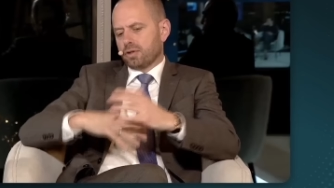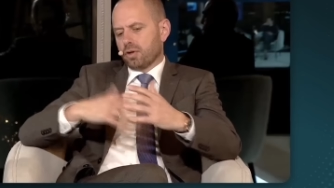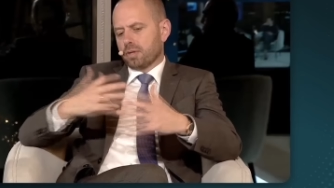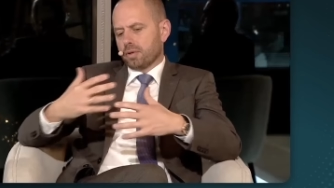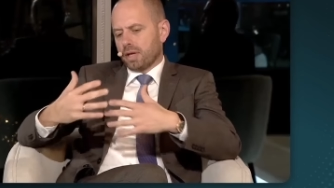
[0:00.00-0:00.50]
you
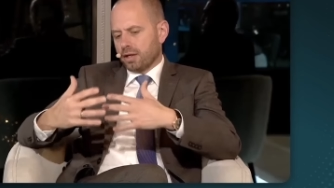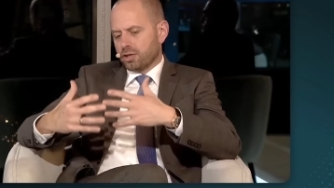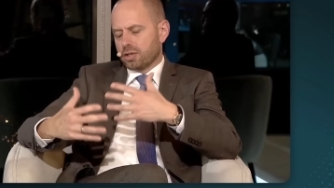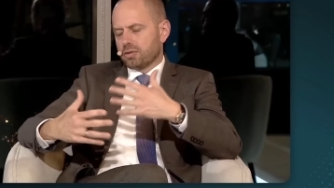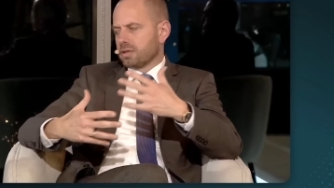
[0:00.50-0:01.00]
talk about
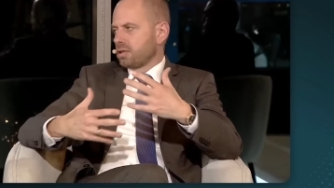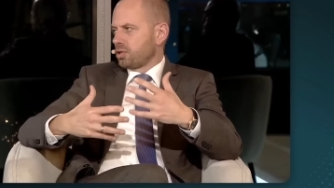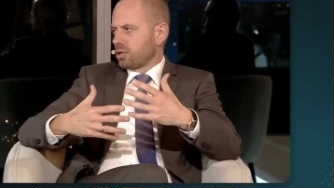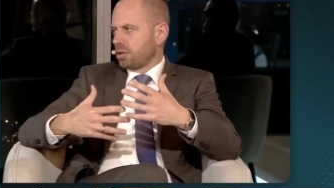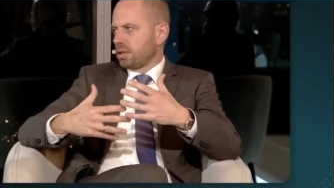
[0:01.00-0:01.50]
energy
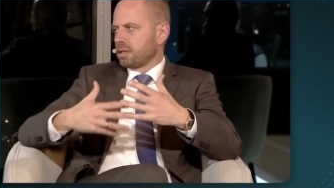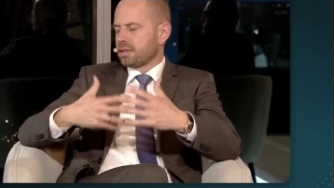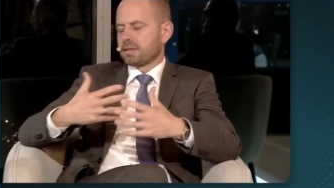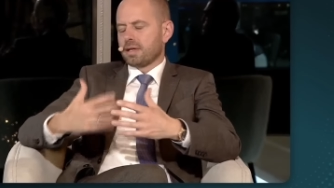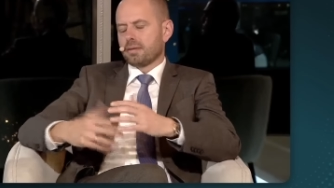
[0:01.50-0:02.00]
transition and
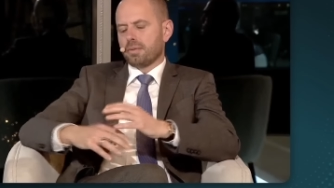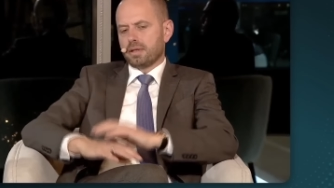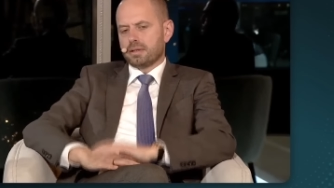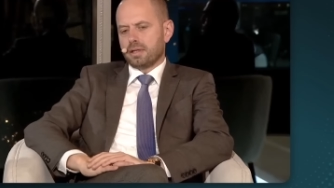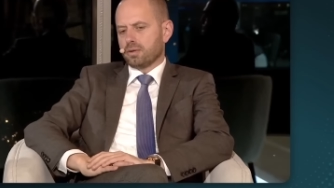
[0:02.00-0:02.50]

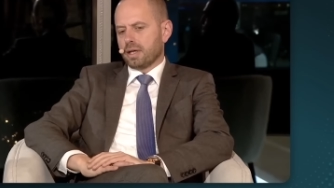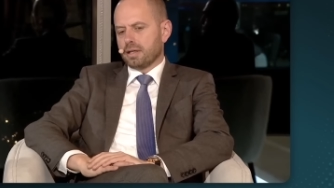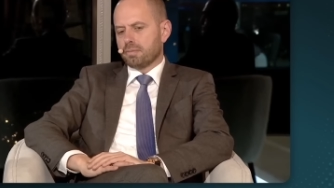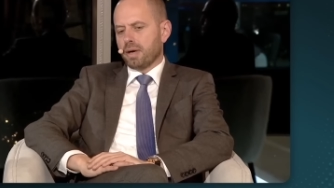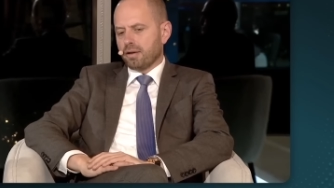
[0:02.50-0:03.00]
sustainability, you
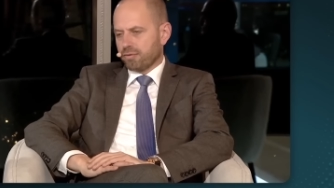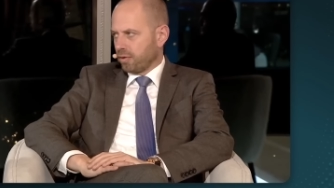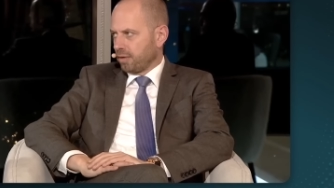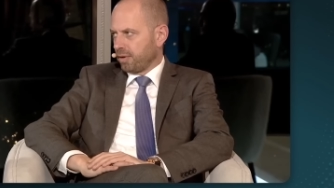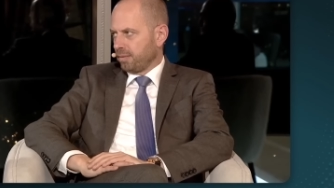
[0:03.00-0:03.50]
can debate
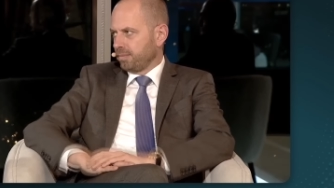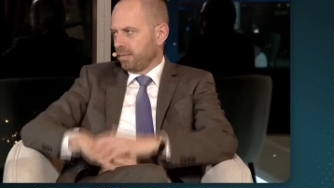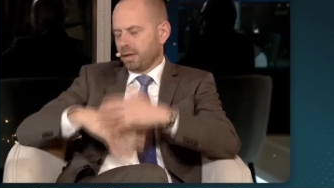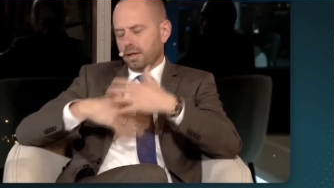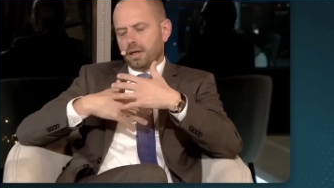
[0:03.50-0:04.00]
forever.
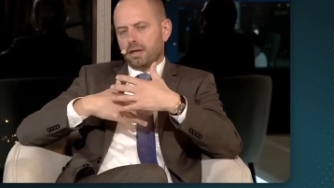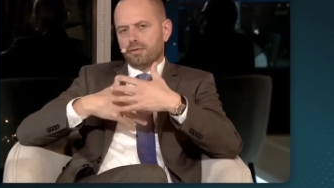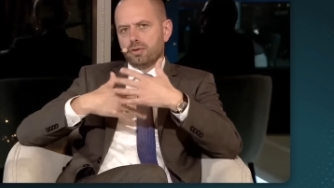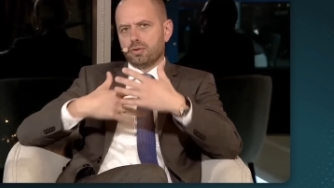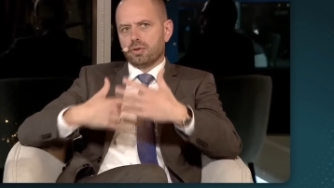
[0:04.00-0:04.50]

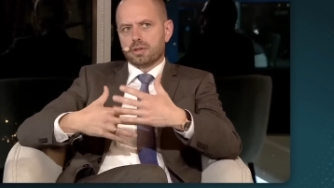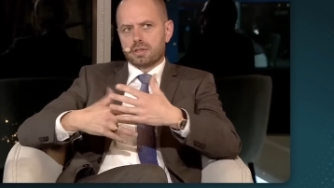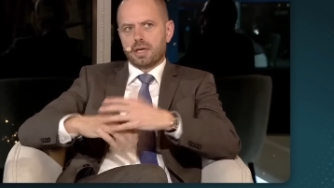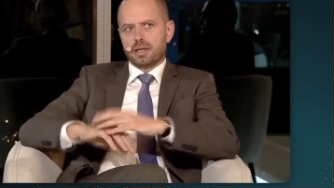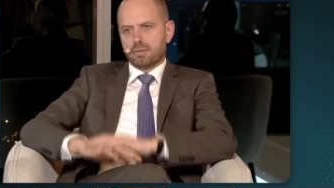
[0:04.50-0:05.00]
If you do not
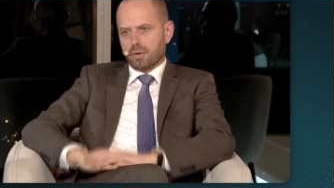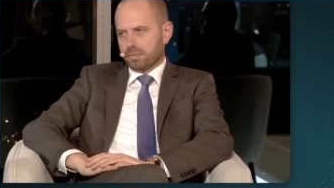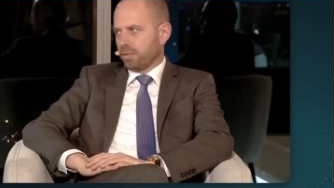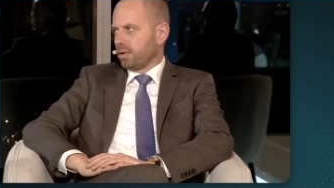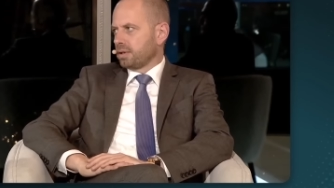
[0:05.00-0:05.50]
start at
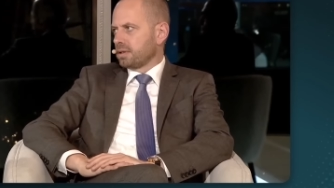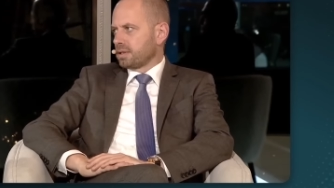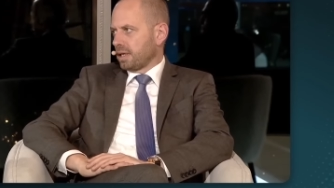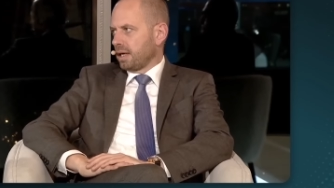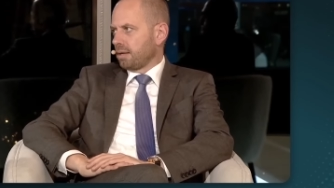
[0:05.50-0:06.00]
one point in
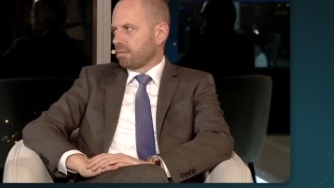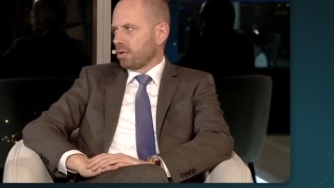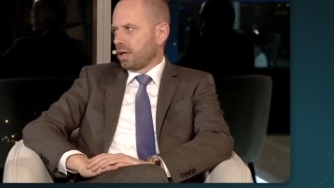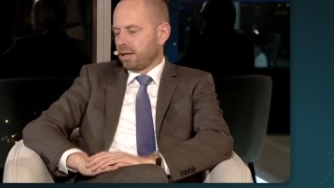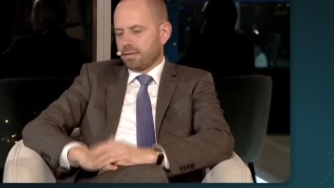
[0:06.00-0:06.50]
time
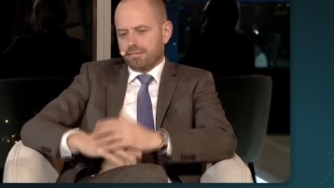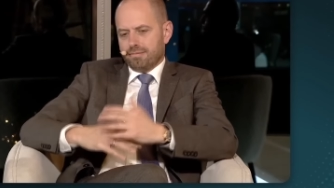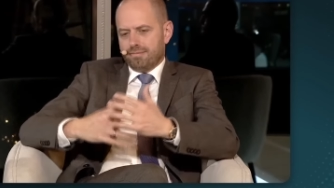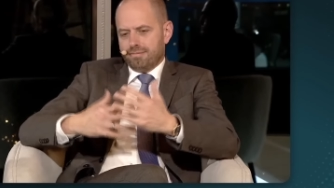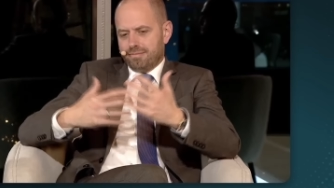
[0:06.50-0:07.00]
really
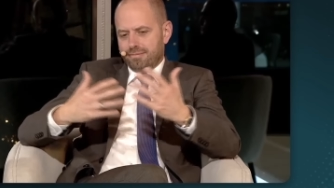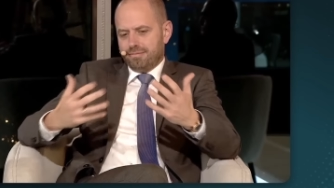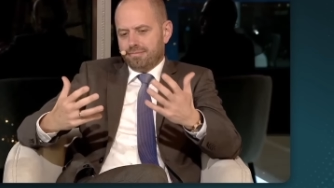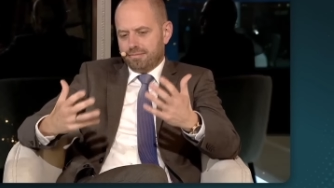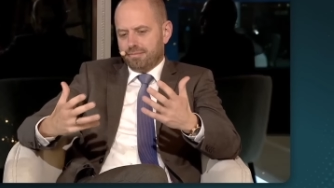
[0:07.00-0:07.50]

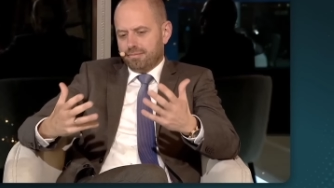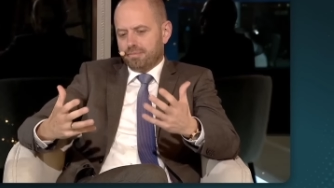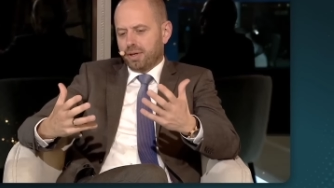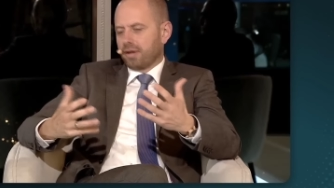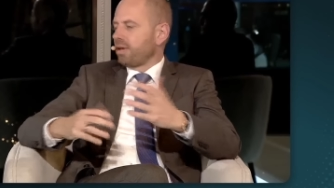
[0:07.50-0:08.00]

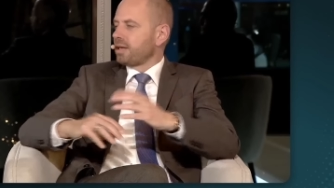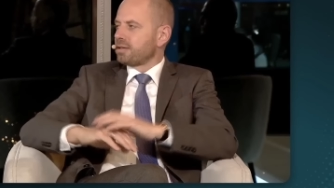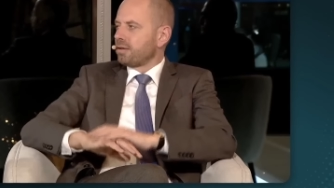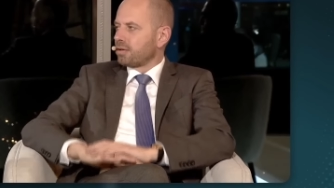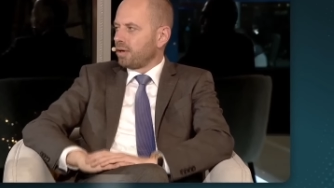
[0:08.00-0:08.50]
putting
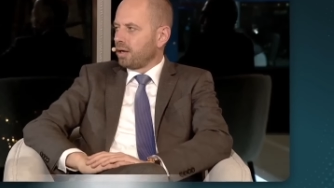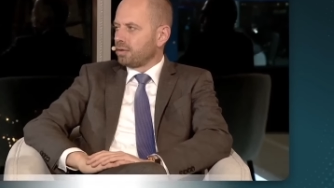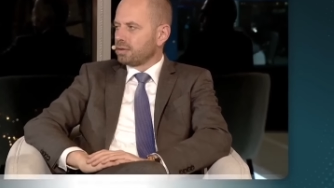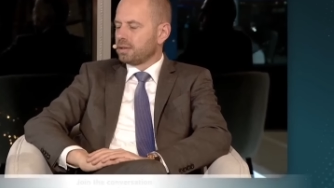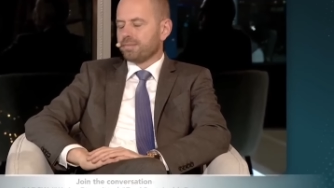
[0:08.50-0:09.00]
things on the
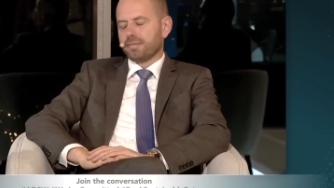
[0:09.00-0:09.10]
ground,